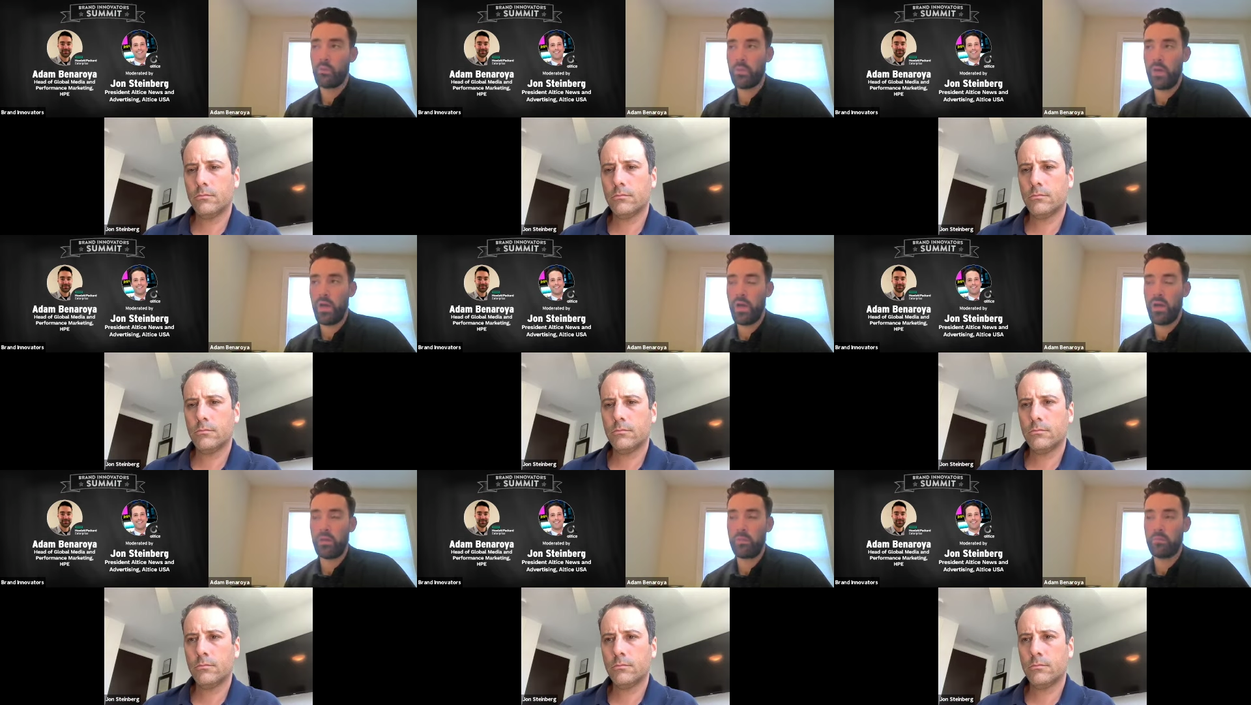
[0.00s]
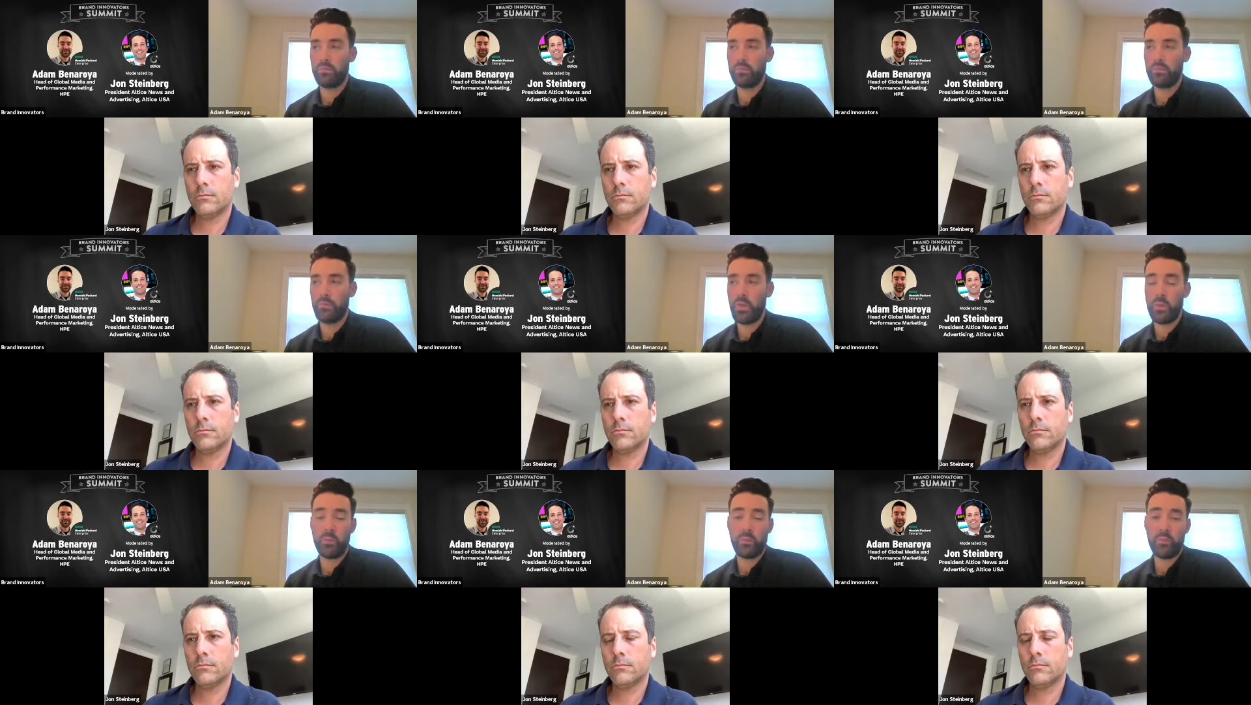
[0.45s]
Speaker 1: um,
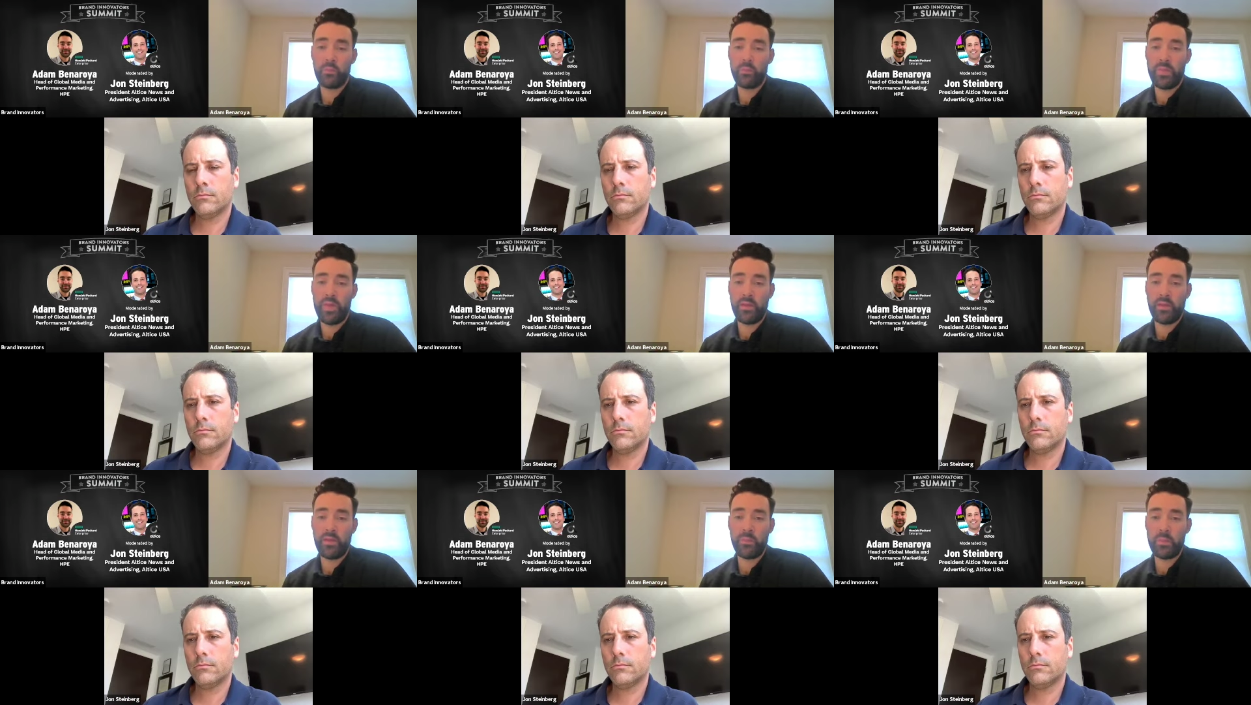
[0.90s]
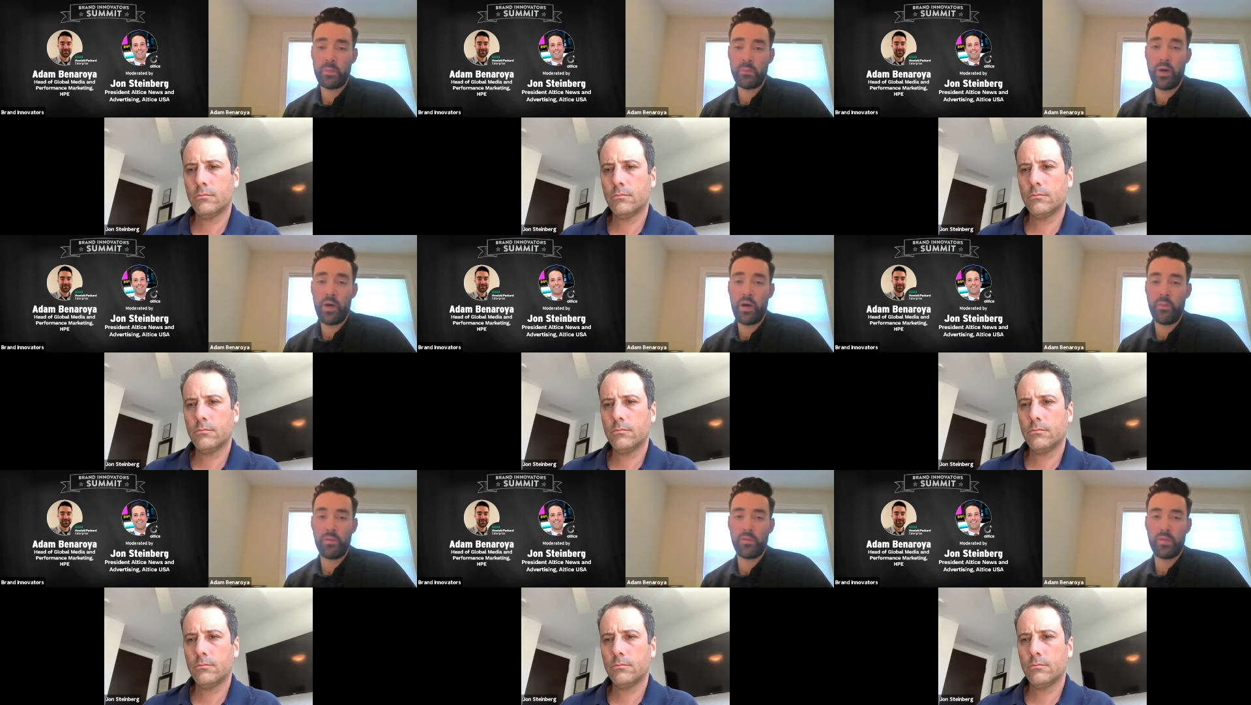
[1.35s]
you know that can be
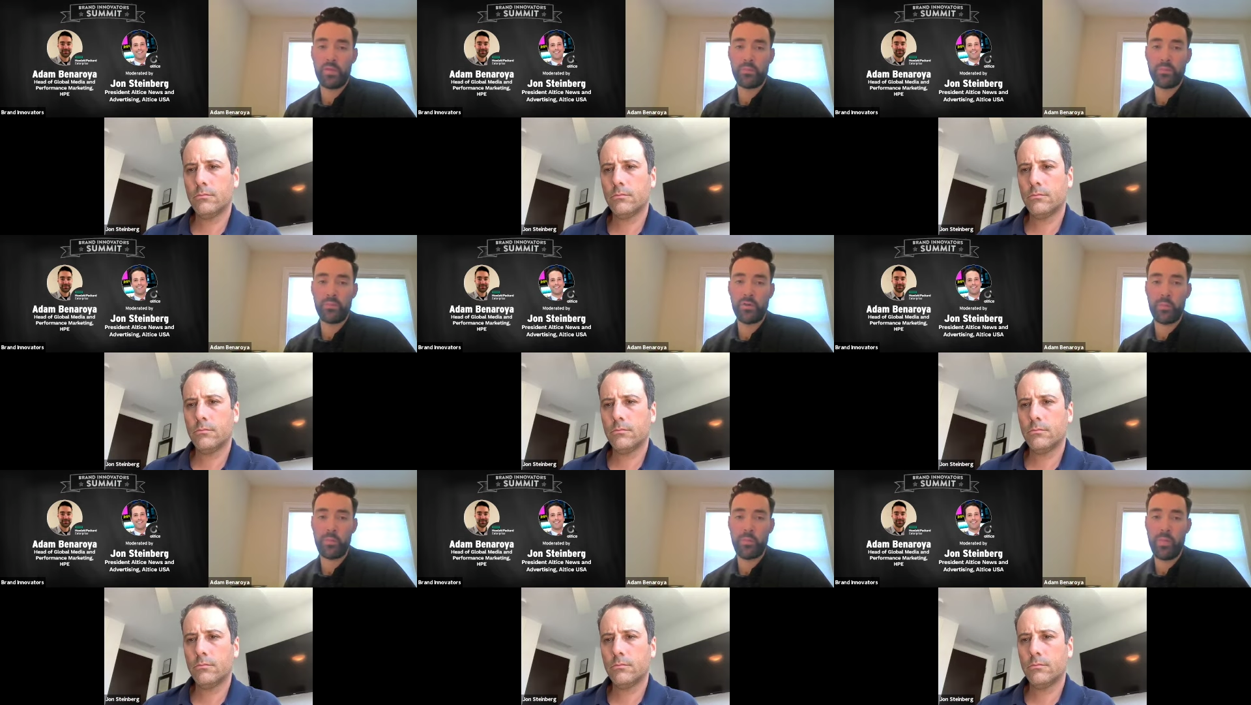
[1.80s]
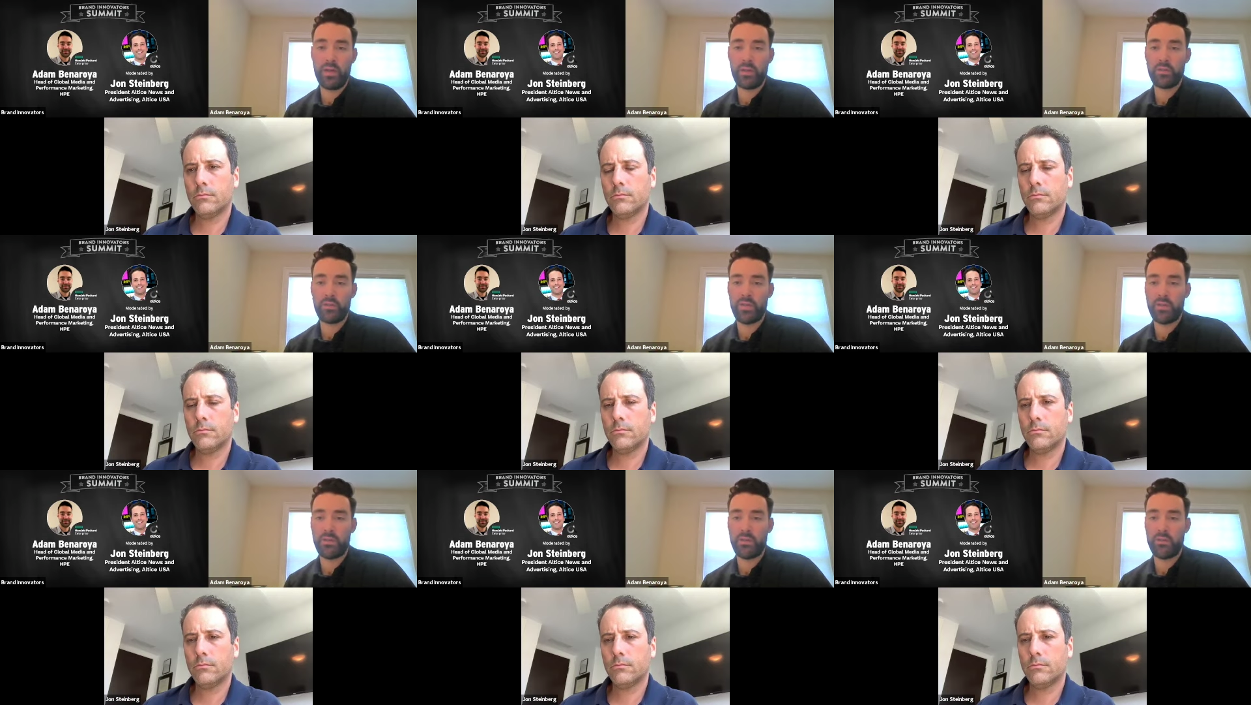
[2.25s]
bought within programmatic
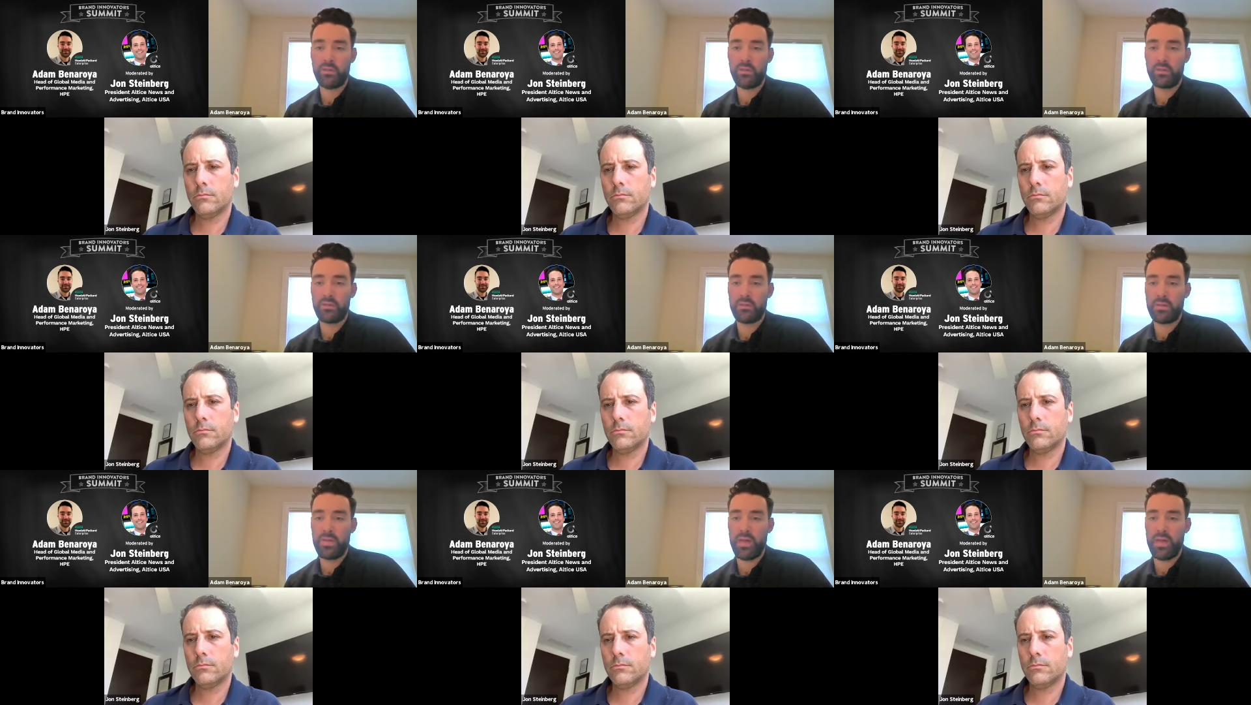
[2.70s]
channels,